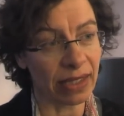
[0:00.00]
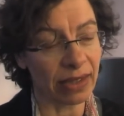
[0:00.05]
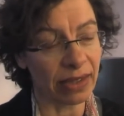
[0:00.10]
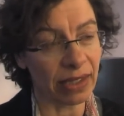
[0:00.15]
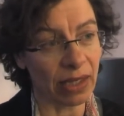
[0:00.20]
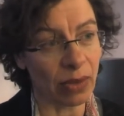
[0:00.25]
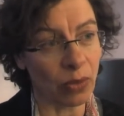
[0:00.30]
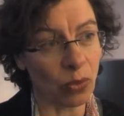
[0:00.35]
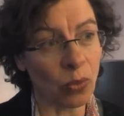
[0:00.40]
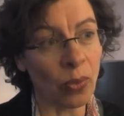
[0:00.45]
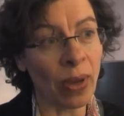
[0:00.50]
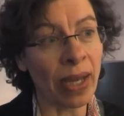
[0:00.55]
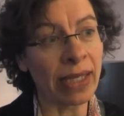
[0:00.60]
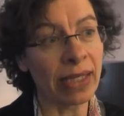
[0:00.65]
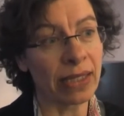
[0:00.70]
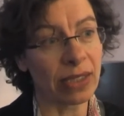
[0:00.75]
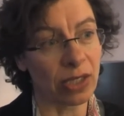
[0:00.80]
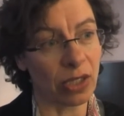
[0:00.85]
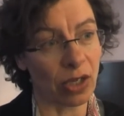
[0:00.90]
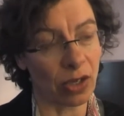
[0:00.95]
the
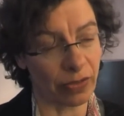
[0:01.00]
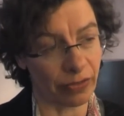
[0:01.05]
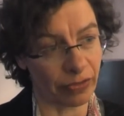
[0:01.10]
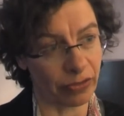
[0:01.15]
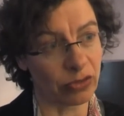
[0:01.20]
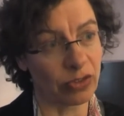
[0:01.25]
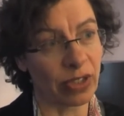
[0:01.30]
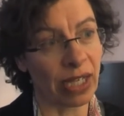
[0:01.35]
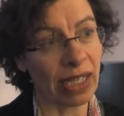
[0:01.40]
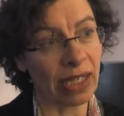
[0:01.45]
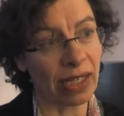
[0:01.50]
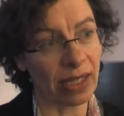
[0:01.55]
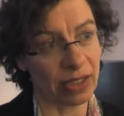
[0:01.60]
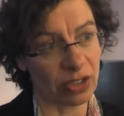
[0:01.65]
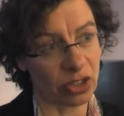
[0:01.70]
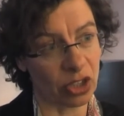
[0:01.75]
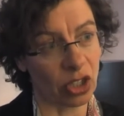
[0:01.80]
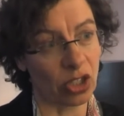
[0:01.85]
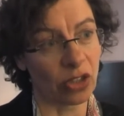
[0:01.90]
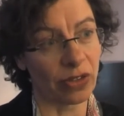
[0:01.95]
weight of
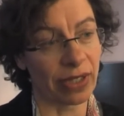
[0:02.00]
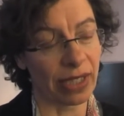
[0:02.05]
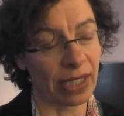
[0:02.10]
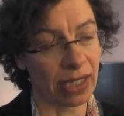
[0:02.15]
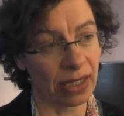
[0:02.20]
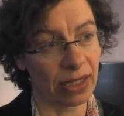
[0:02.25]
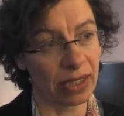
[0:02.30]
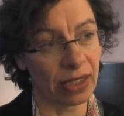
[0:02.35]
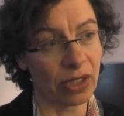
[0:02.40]
regulatory